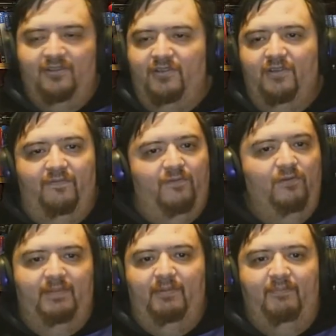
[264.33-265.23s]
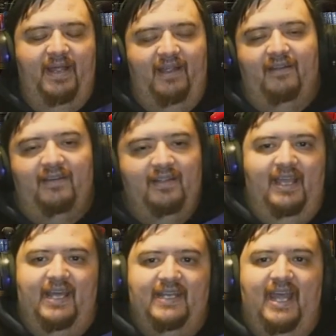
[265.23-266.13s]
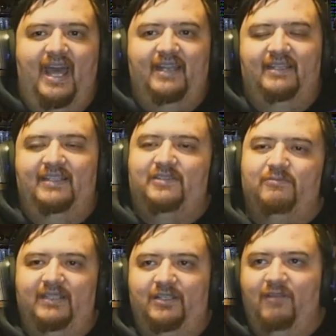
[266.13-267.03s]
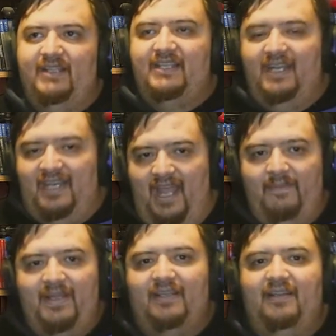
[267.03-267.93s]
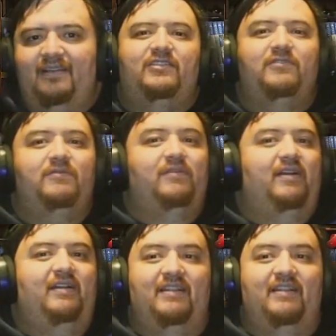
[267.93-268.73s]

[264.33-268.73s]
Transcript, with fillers: sure you're fully prepared. And they added this really great dynamic to